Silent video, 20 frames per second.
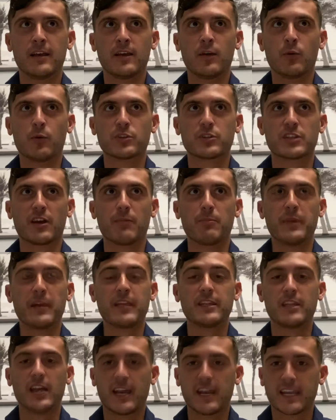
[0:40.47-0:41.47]

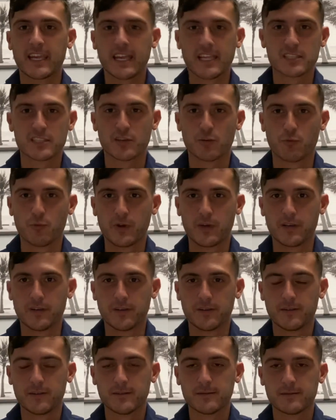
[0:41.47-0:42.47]
not against their
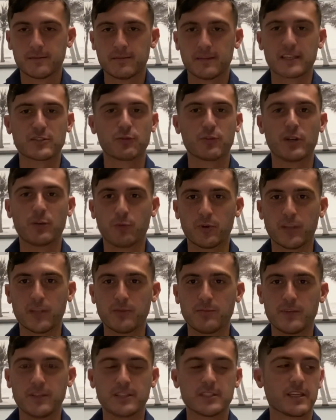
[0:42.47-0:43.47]
will. That's what it really
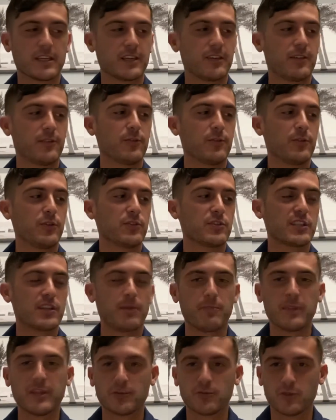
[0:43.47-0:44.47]
means. Like you
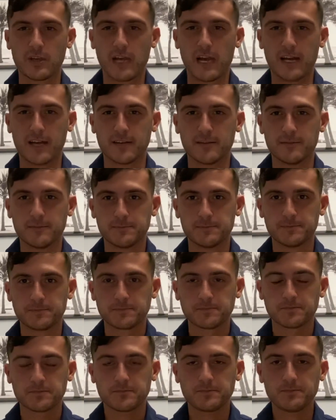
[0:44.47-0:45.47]
submit to God,
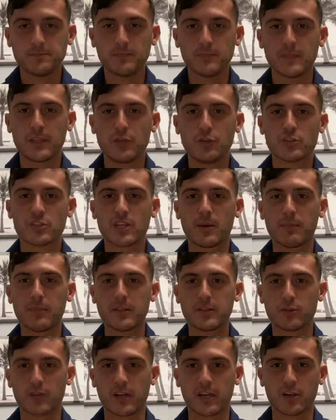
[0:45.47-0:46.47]
you
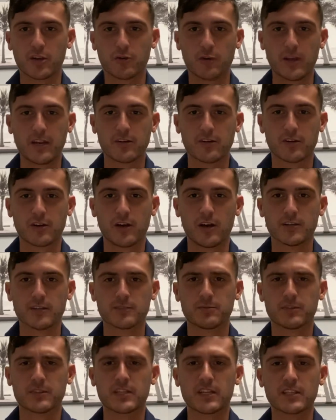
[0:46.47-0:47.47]
submit to like a greater cause.
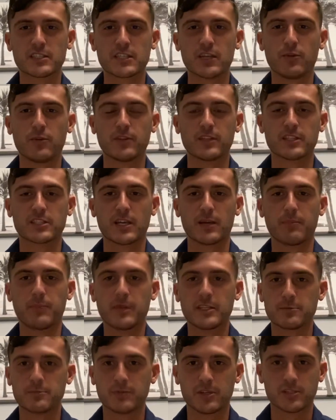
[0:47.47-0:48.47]
But it's not someone that
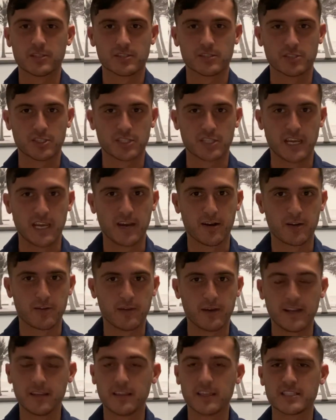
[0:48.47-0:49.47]
submits because they're scared,
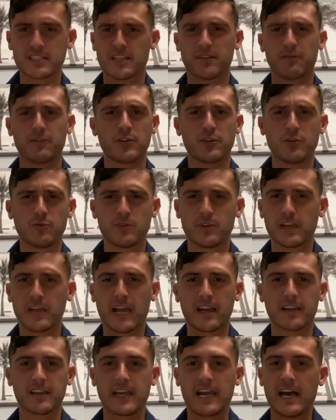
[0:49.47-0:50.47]
right? That's never you.
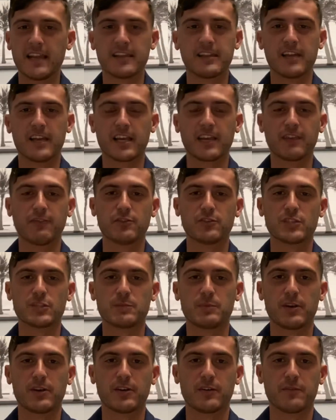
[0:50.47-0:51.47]
God did not give you a
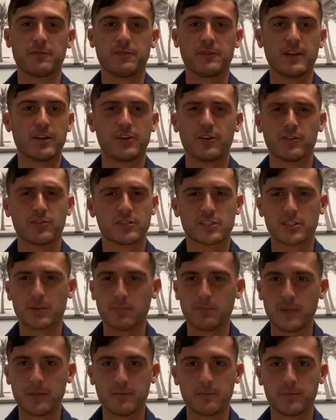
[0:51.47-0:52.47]
spirit of fear. You don't
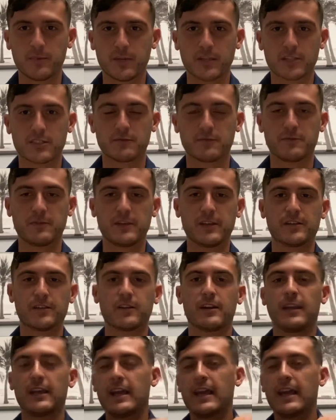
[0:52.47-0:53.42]
submit because of fear.